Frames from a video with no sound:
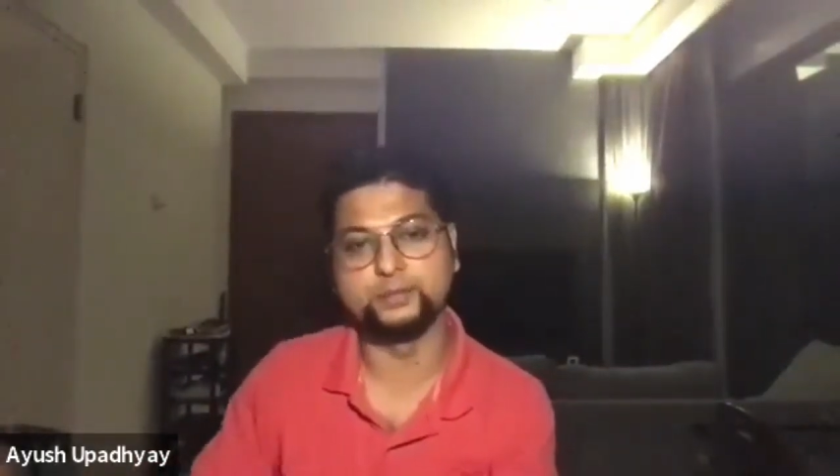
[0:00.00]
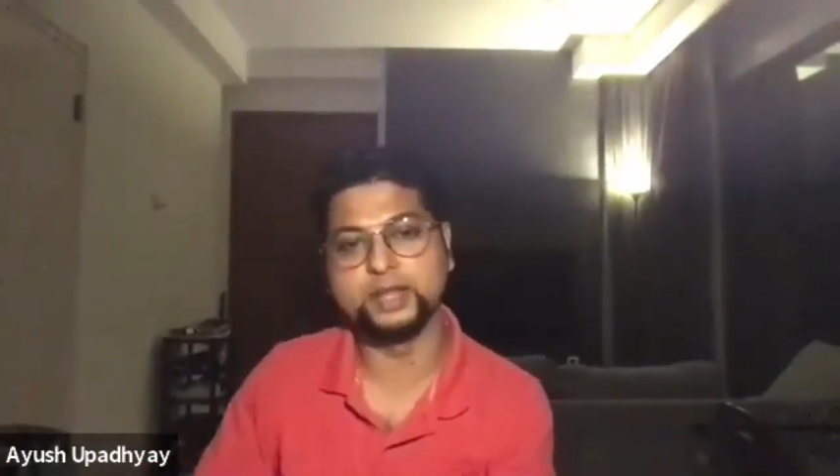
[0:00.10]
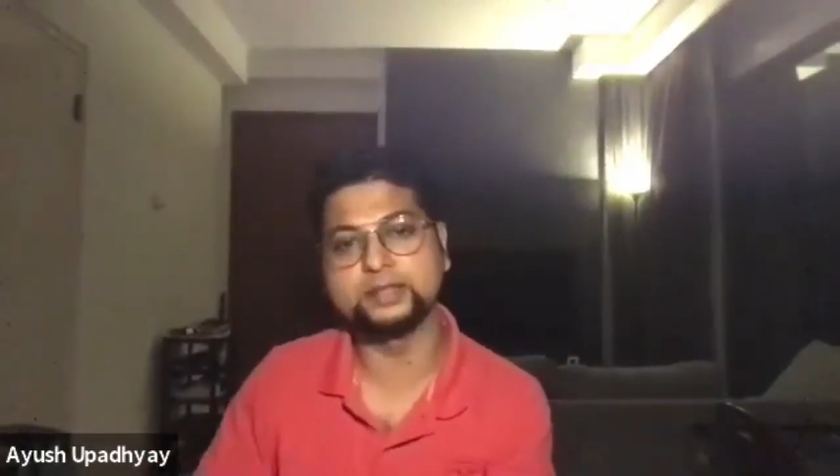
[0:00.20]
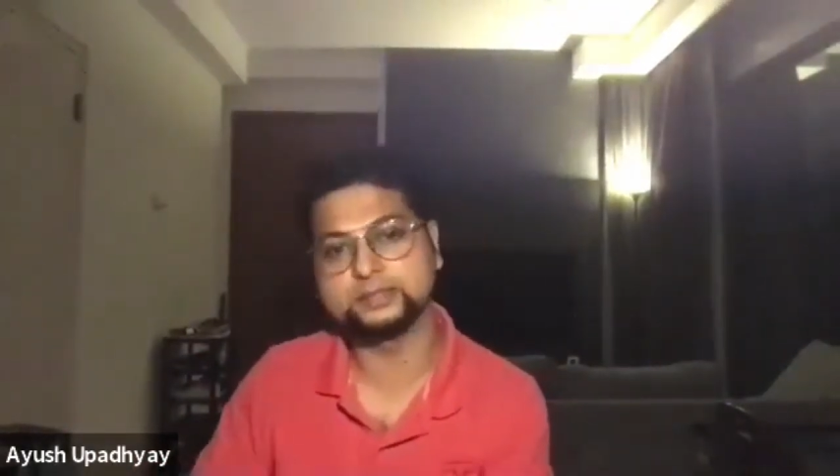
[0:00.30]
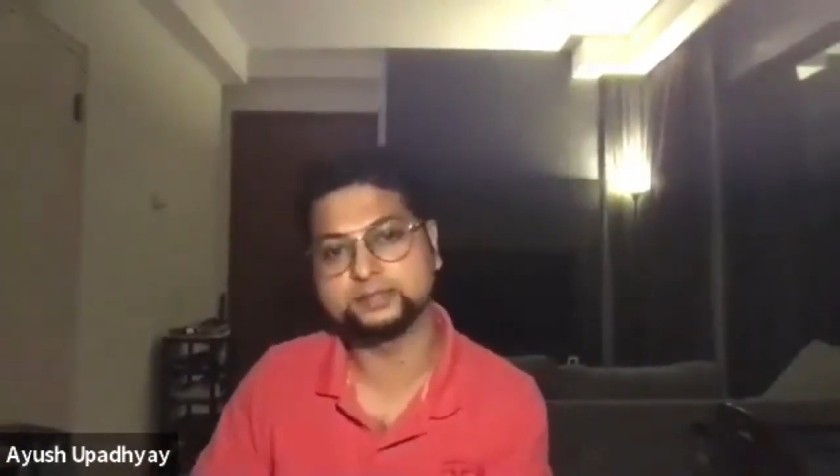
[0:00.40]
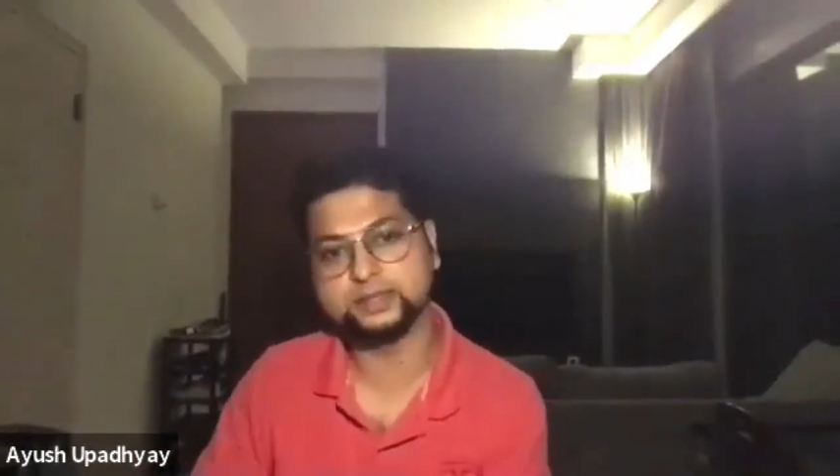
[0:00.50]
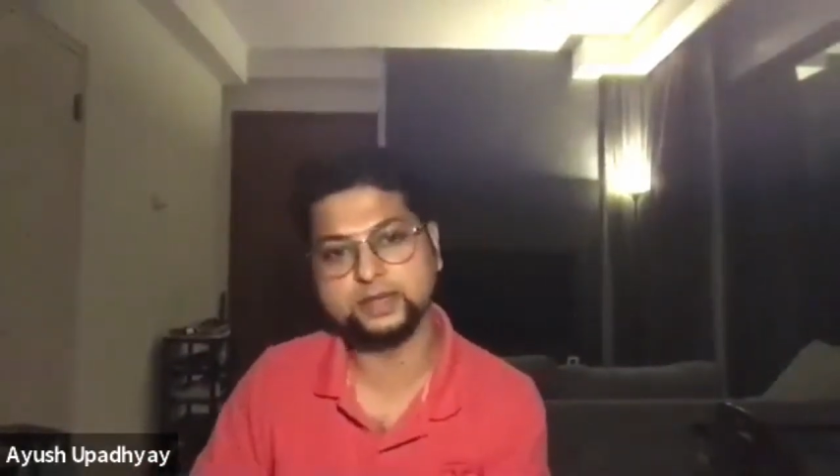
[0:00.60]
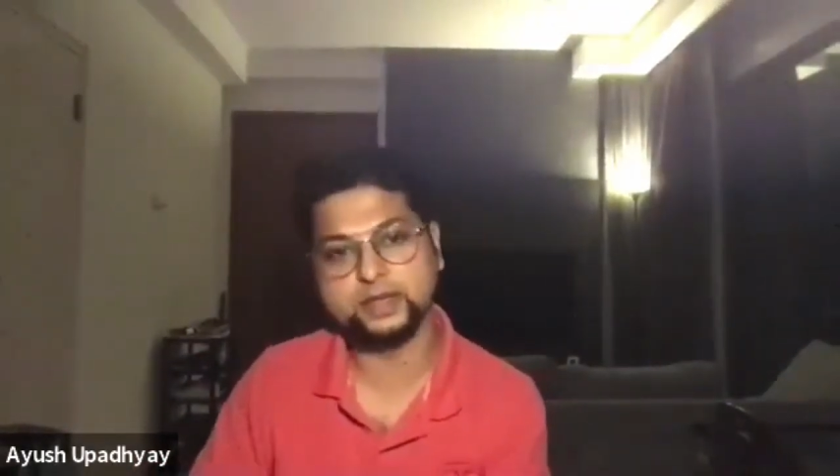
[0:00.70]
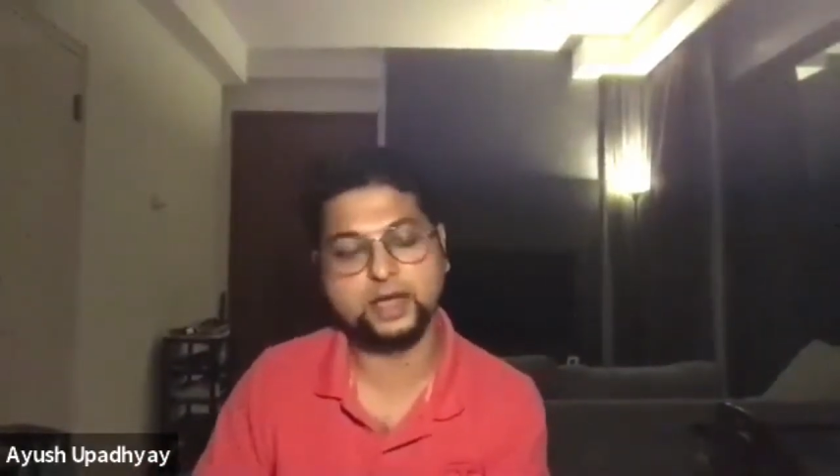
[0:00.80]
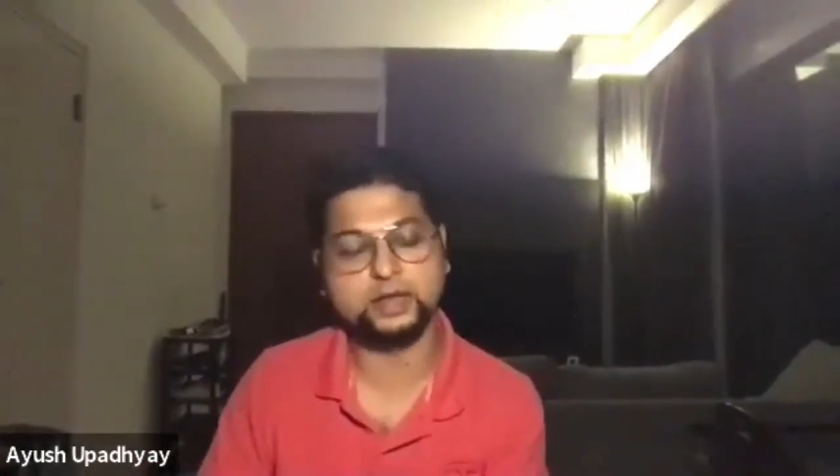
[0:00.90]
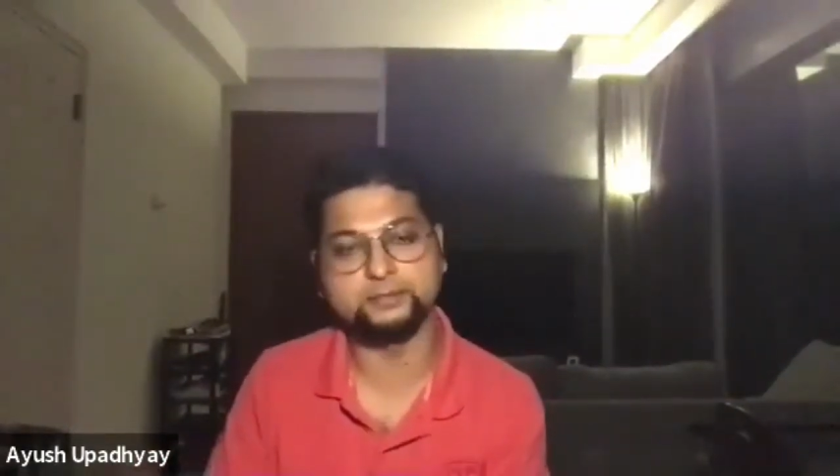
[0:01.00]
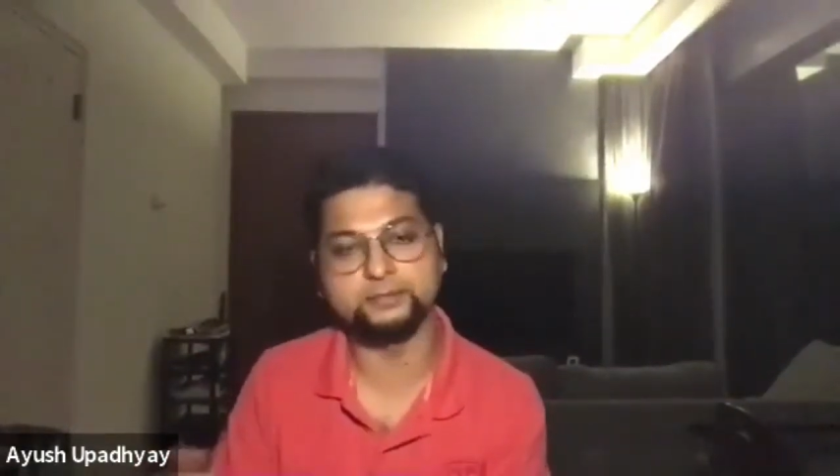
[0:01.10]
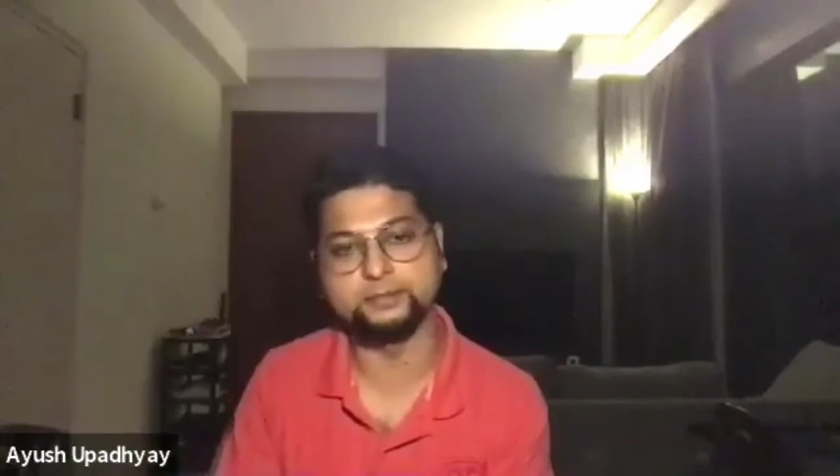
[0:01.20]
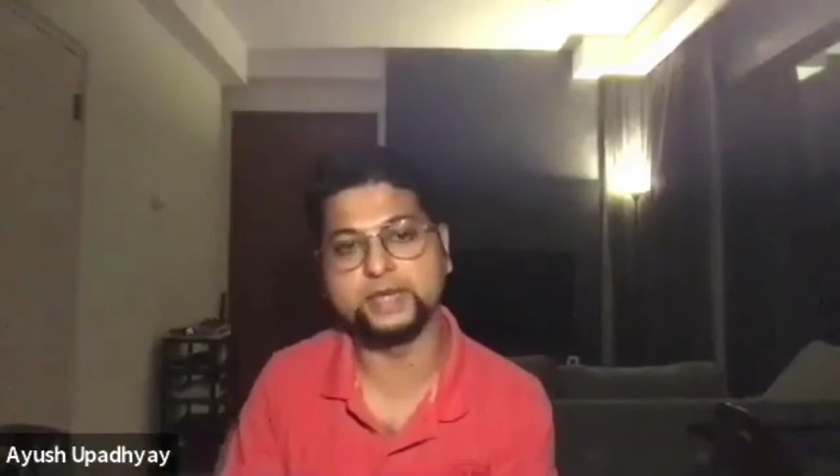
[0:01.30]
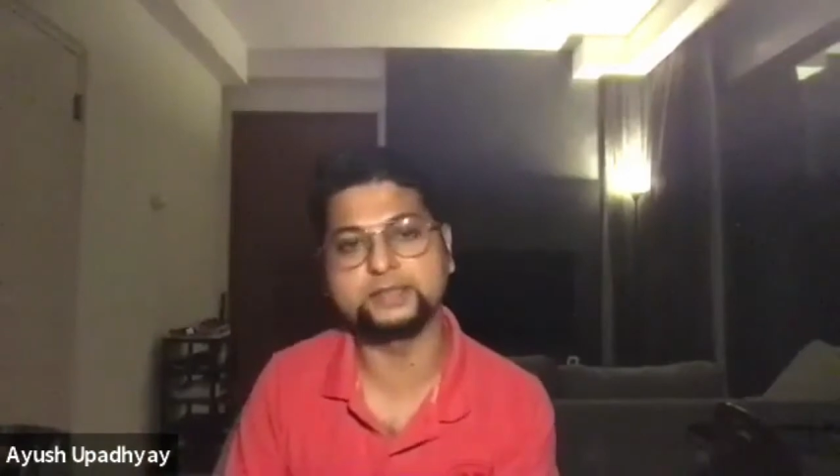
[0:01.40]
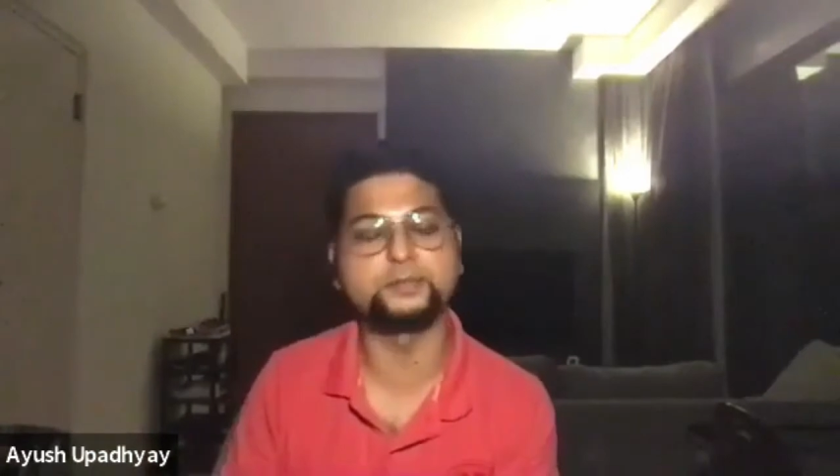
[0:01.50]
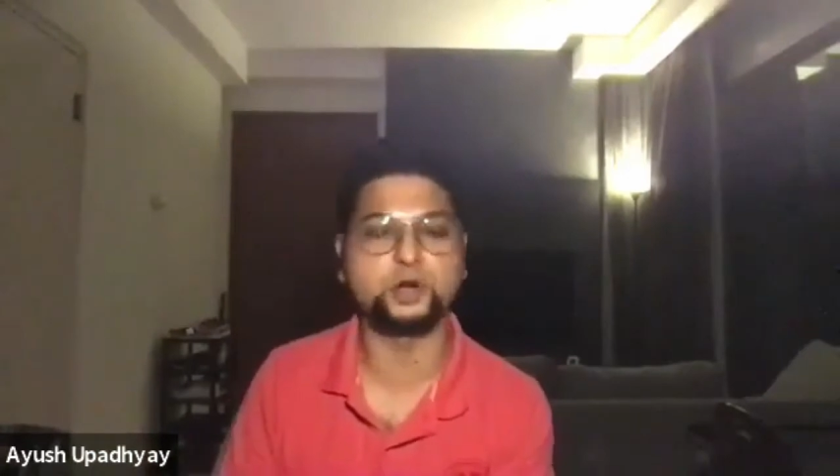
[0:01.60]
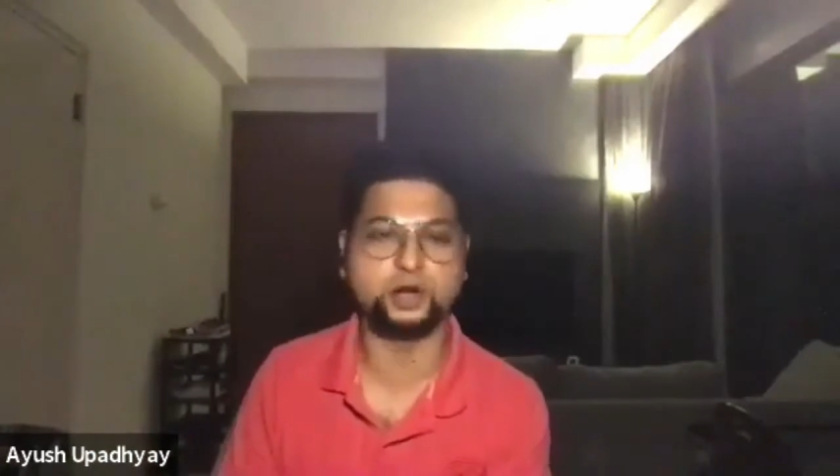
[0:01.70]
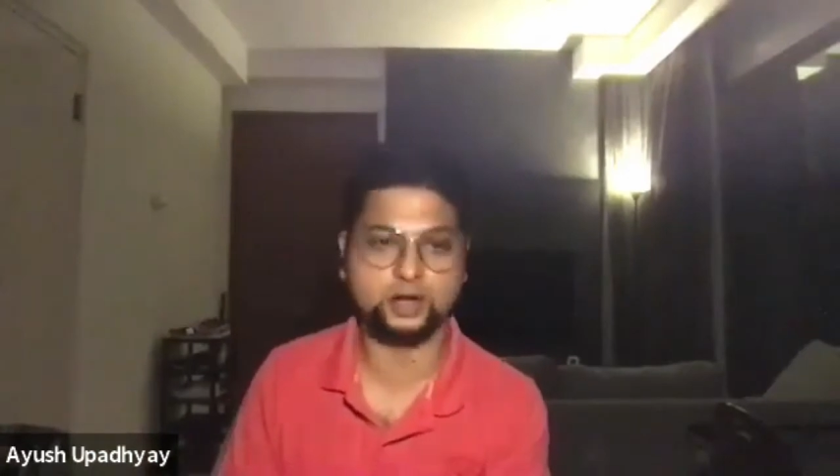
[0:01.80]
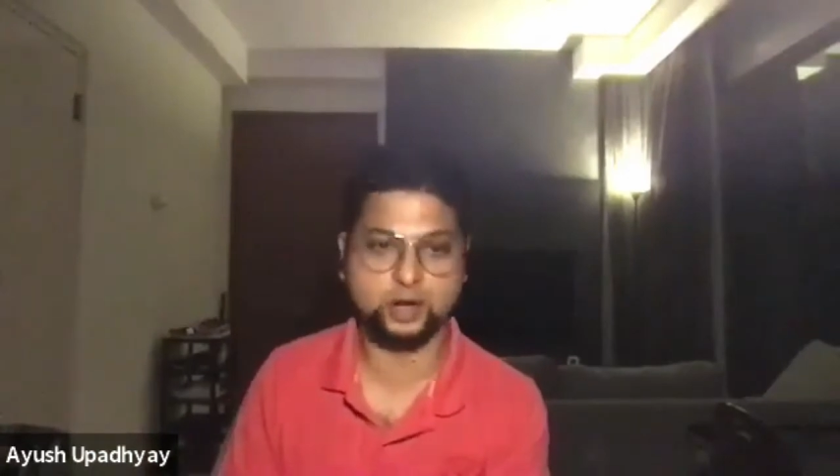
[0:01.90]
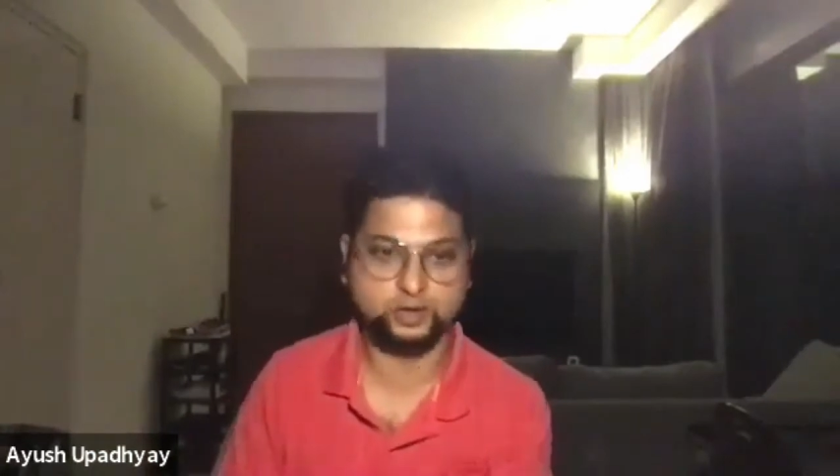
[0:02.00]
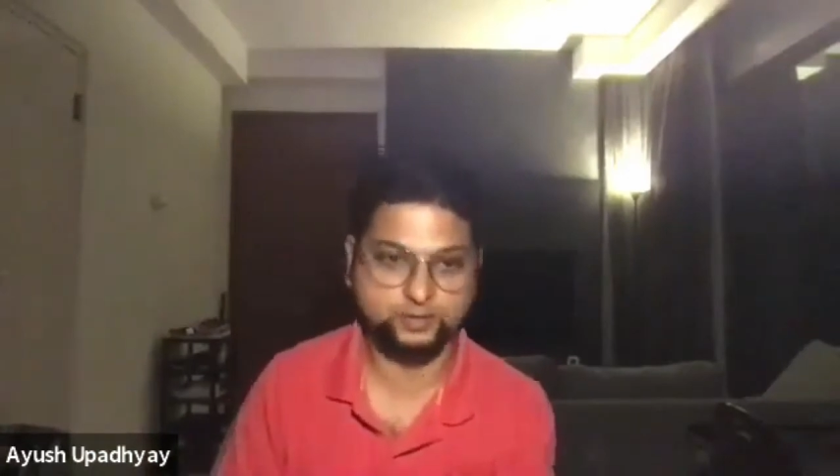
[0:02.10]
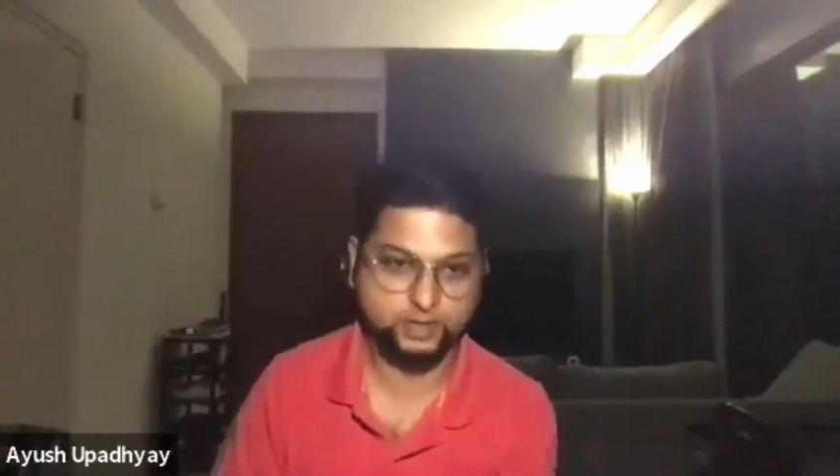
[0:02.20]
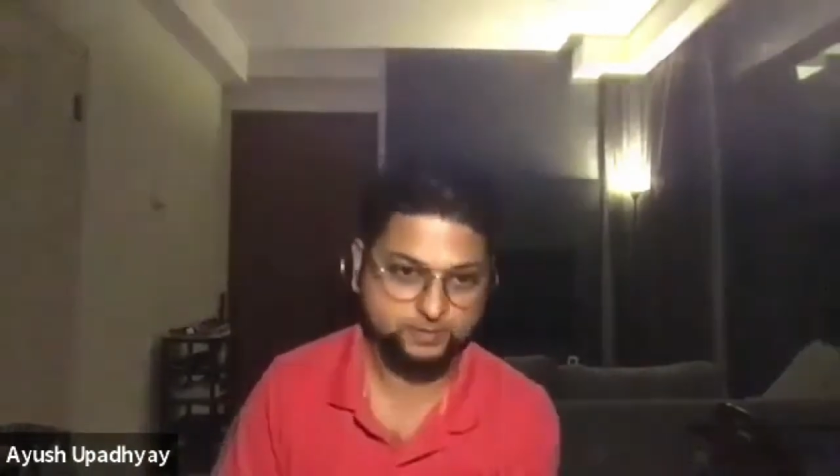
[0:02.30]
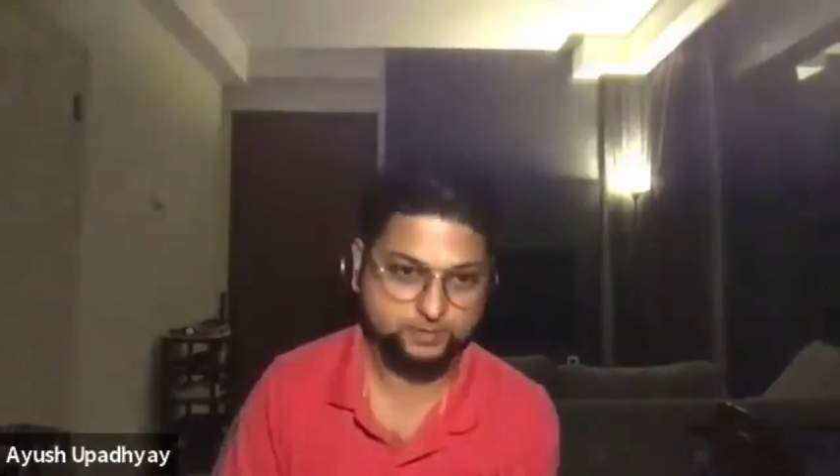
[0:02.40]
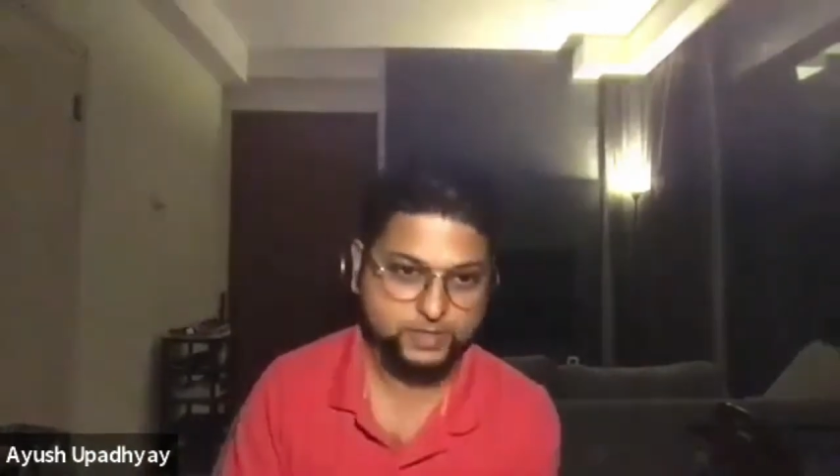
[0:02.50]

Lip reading: makes a product out of it.